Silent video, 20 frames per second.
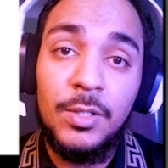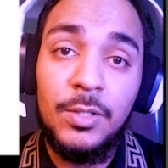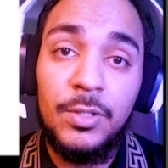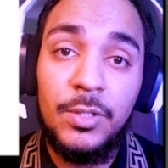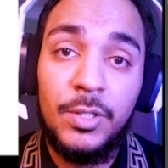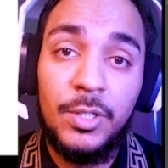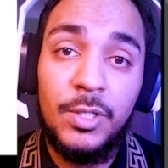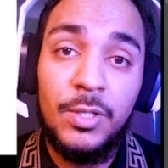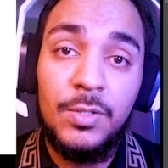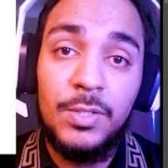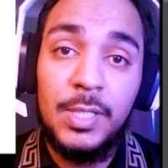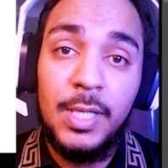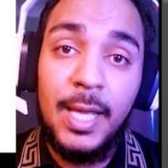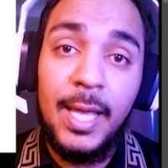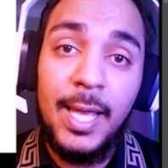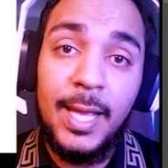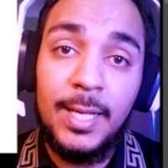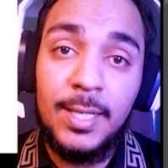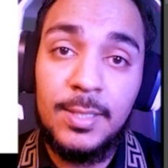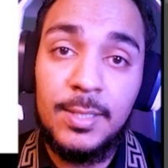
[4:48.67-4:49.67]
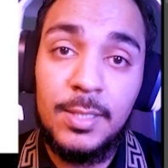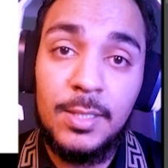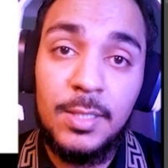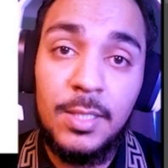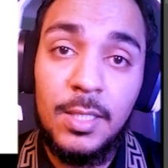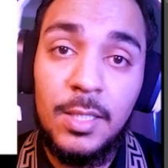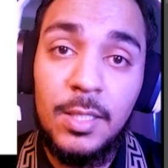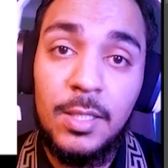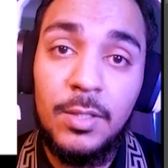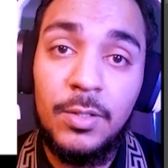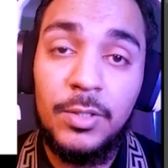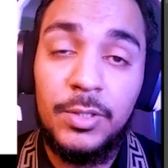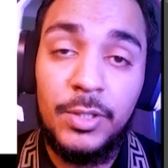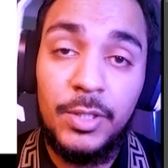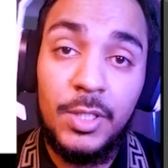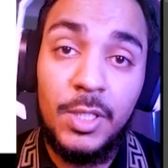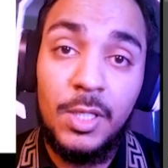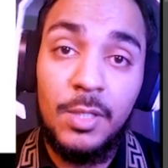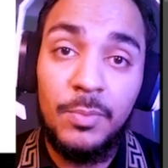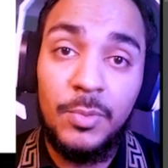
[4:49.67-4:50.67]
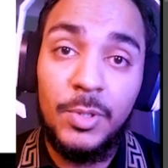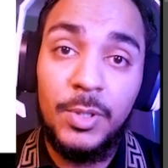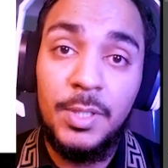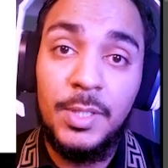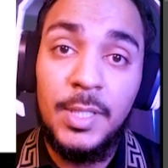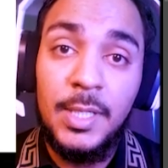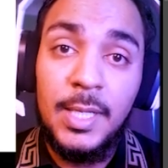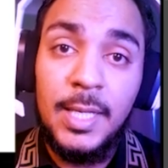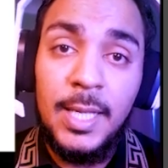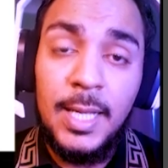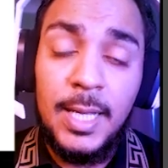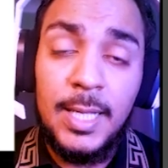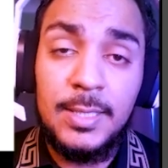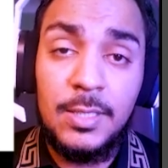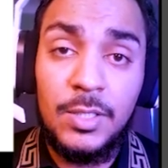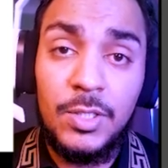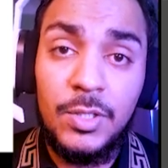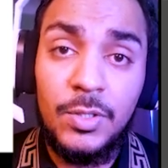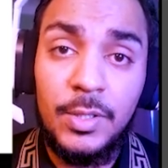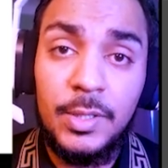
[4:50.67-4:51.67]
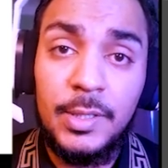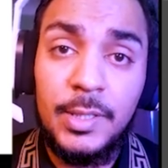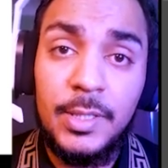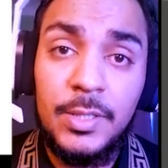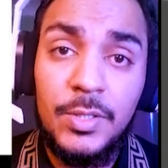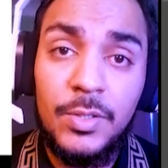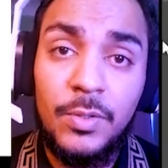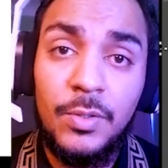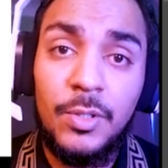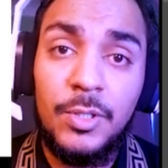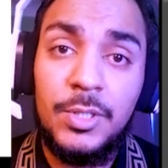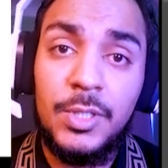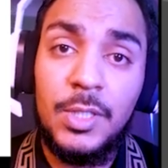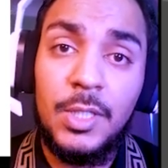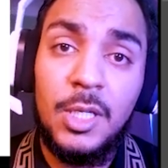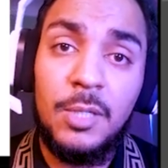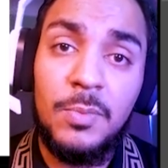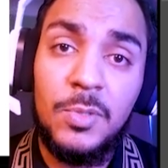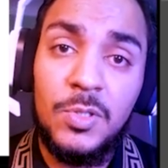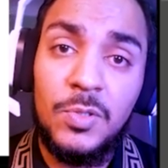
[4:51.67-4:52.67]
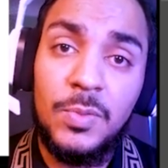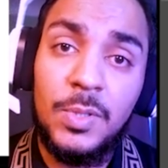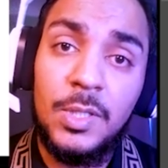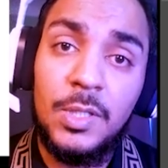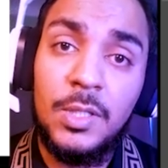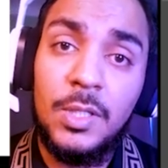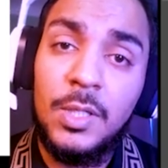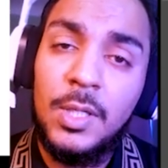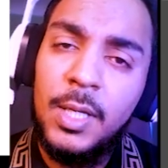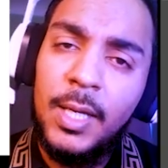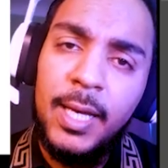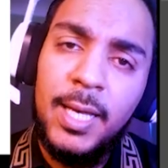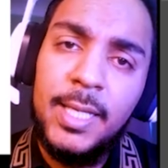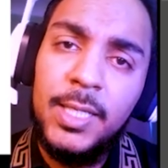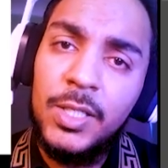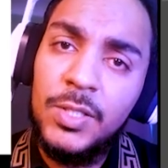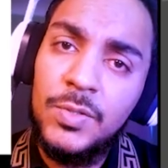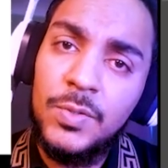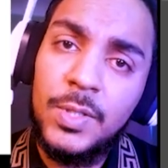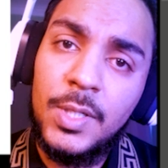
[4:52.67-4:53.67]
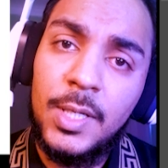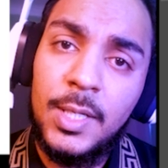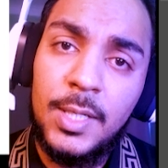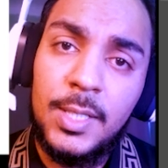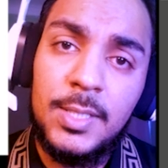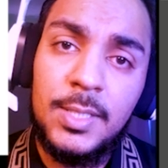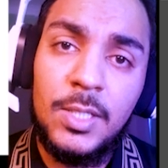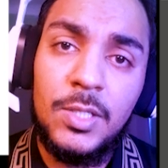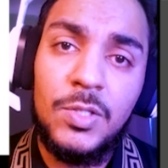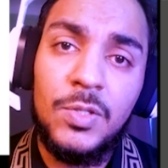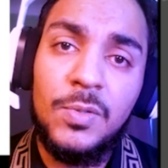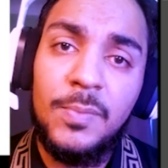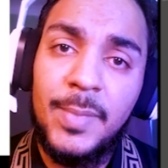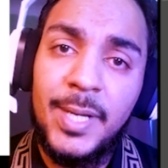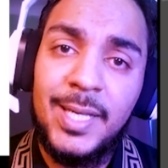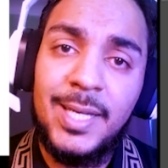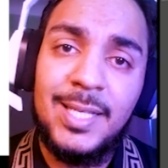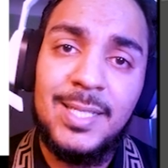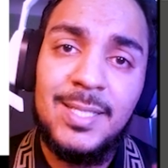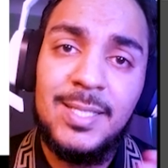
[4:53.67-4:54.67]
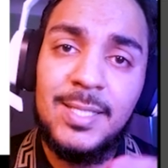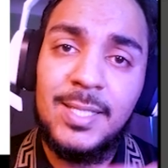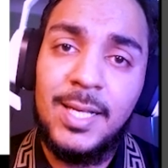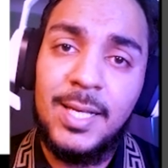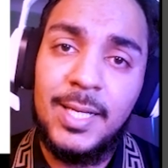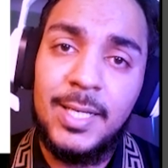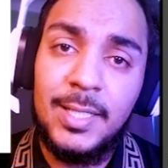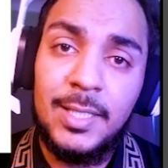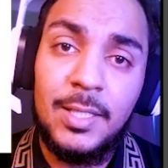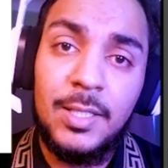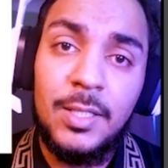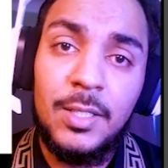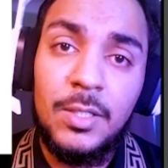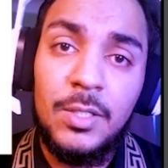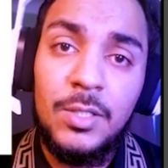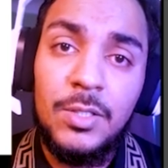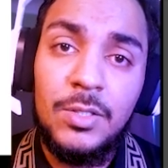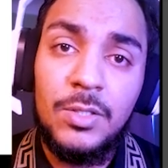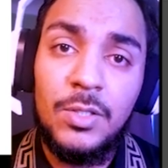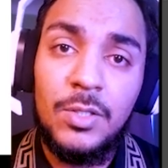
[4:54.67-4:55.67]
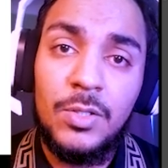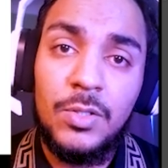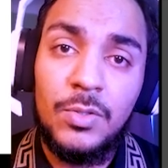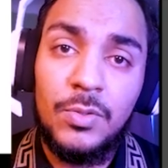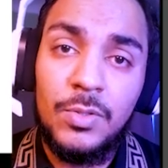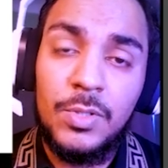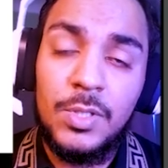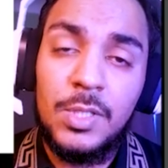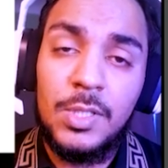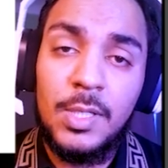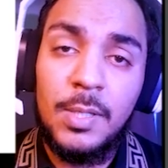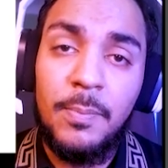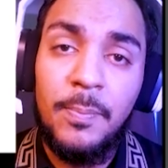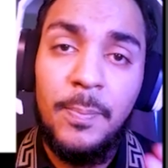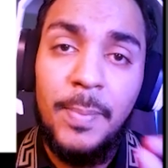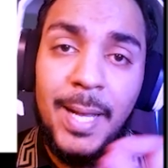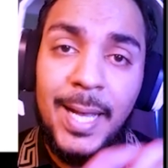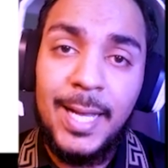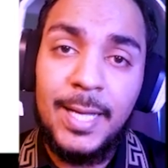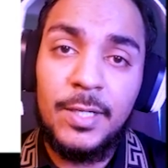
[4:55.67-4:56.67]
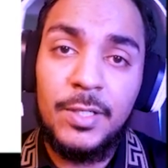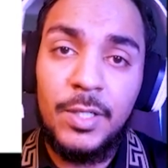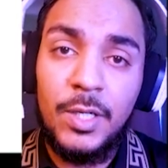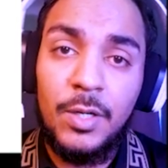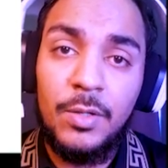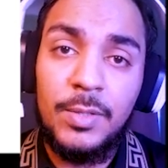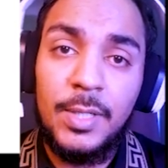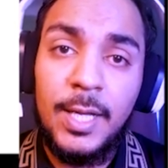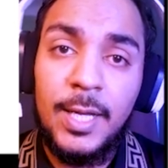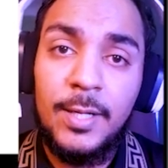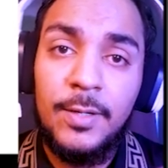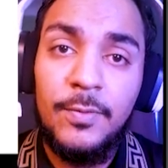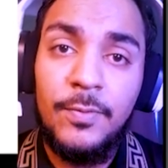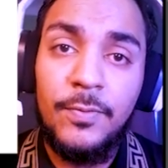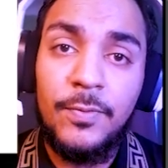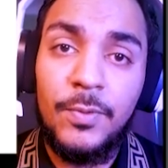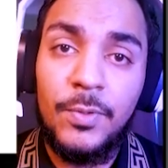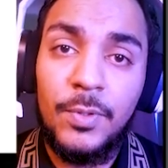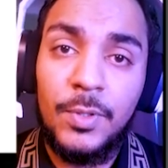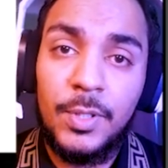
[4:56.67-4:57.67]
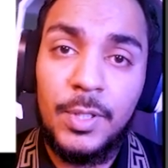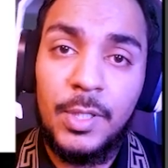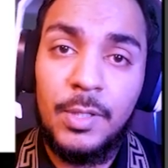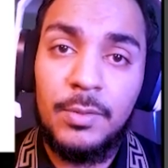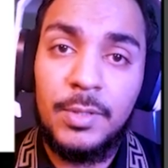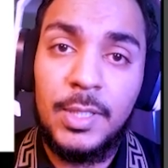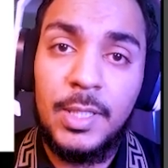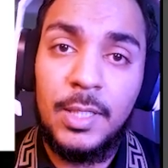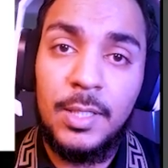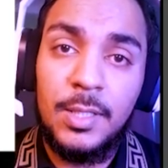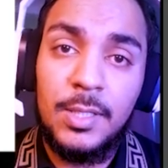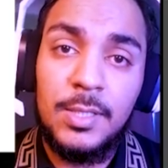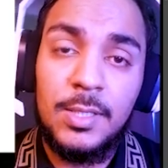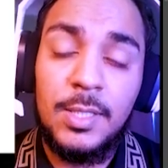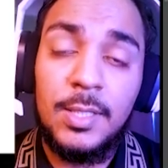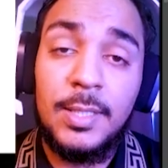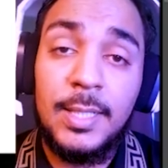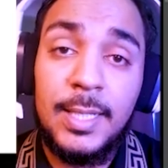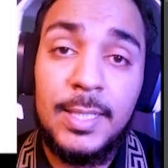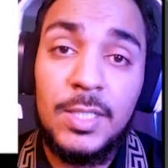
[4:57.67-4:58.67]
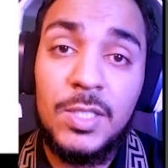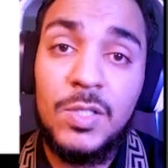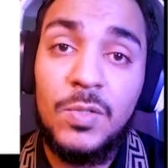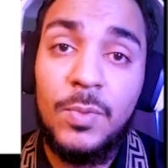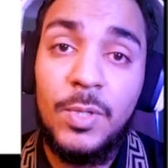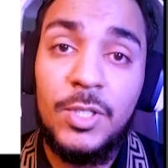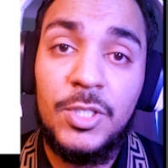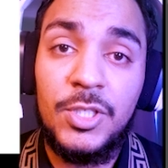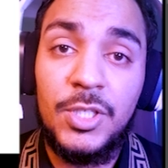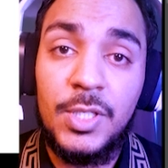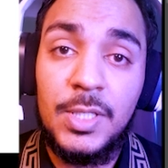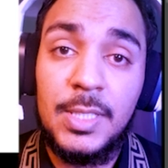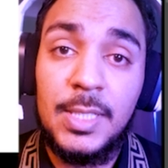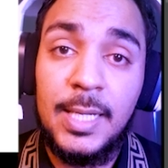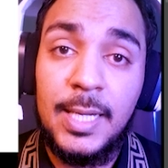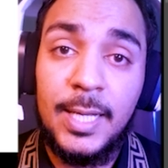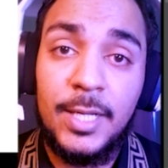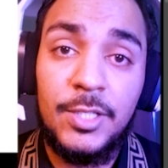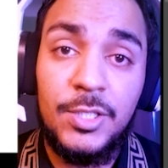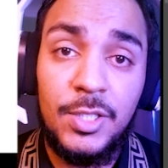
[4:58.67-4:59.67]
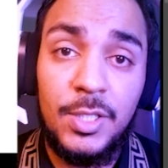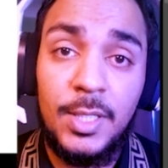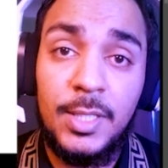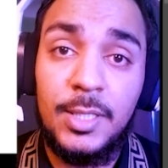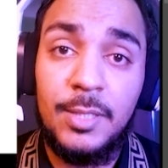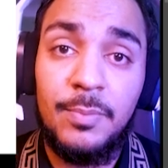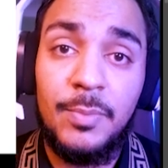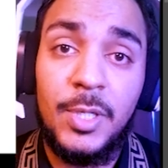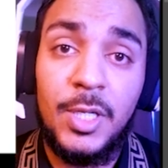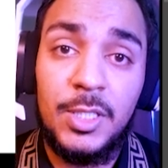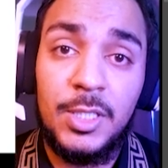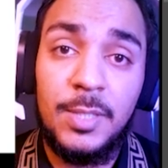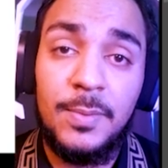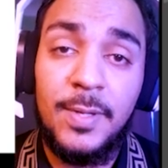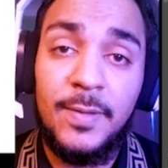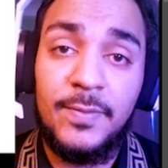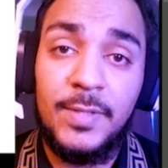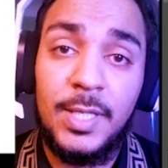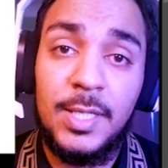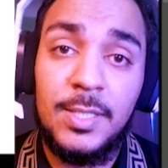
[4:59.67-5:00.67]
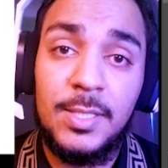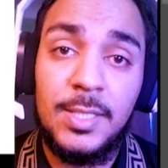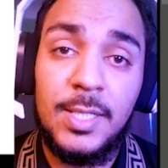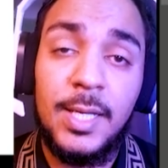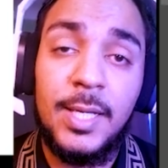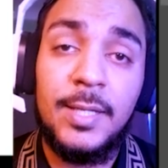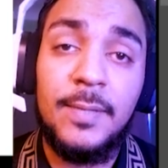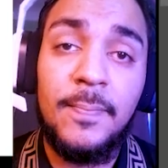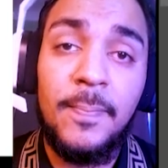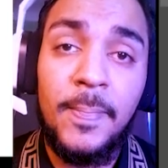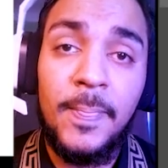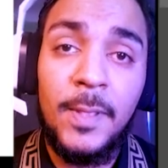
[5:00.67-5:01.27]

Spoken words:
You can use the X key on your keyboard as a shortcut to alternate between any two colors that you might assign to those background and foreground colors in that swatch selection at the bottom left hand side.